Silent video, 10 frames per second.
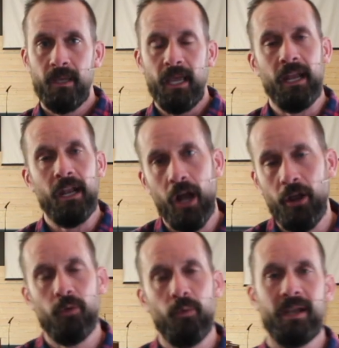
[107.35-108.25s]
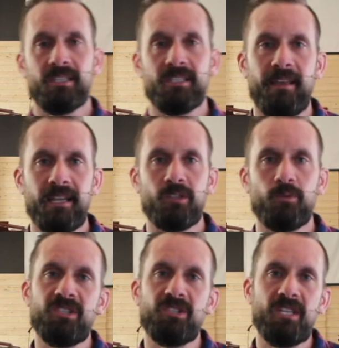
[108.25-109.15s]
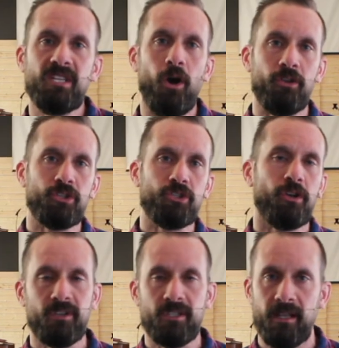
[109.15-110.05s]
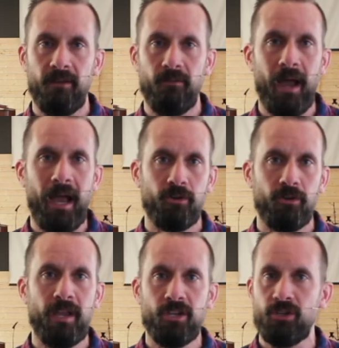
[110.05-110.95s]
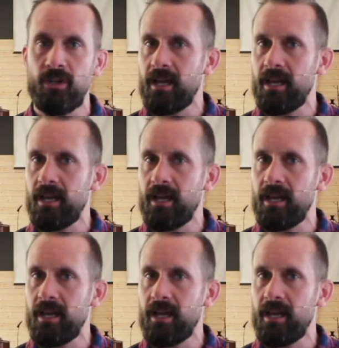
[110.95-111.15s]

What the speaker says: And another way to say that is we see on the surface level at creation,